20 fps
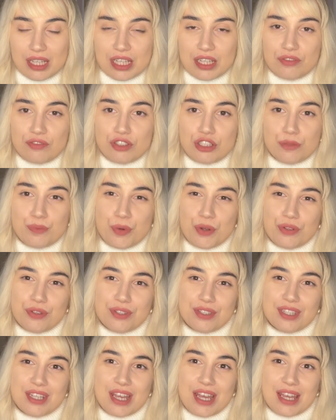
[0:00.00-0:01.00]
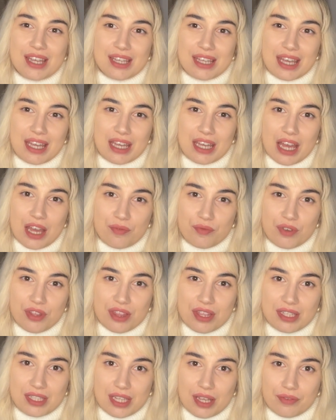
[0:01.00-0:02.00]
In response, King
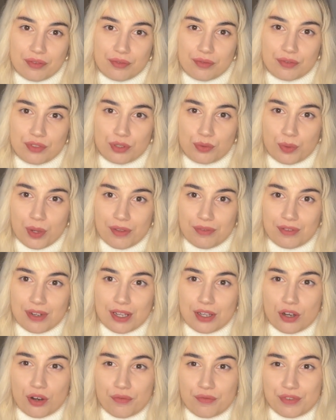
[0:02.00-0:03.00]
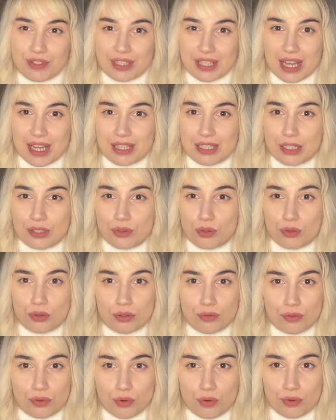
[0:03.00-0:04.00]
Henry VII swiftly confiscated
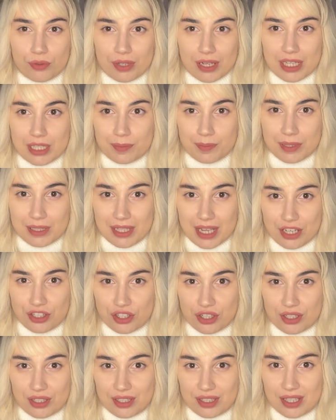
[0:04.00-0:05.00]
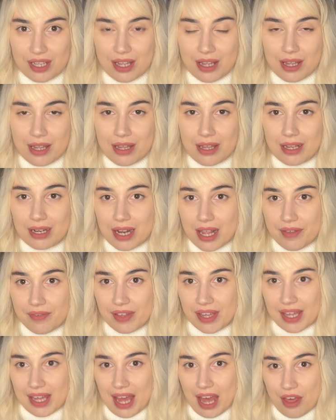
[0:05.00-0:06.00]
all of Courtenay's possessions,
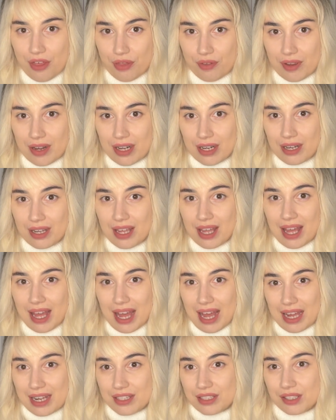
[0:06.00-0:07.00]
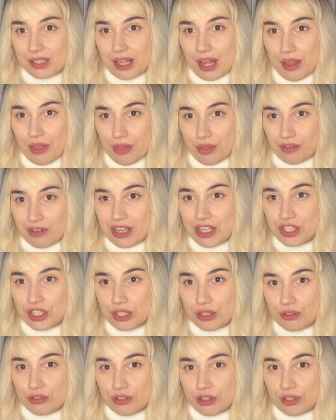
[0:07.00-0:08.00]
leaving Katherine and their 3
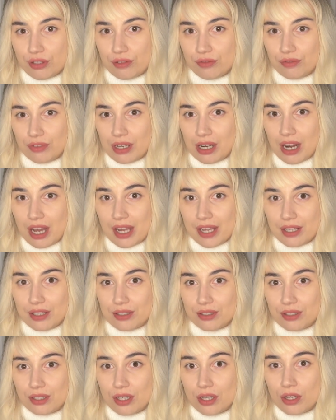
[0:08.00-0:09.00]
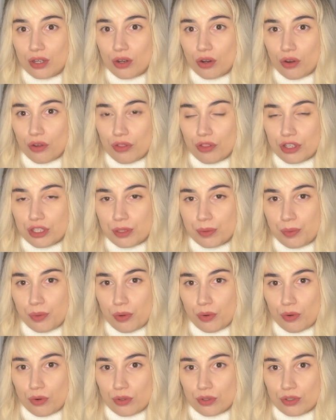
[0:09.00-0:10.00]
children reliant on the
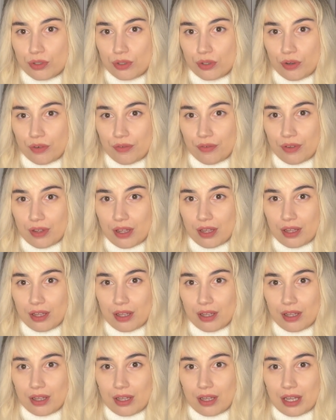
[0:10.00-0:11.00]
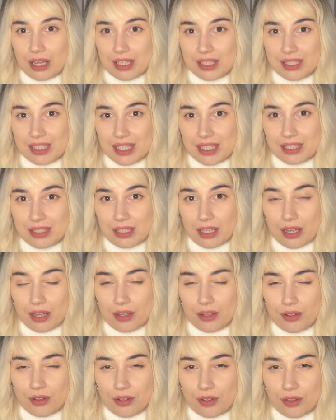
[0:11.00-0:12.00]
support of her
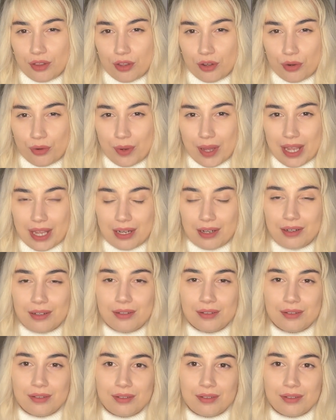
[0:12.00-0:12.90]
sister, the Queen.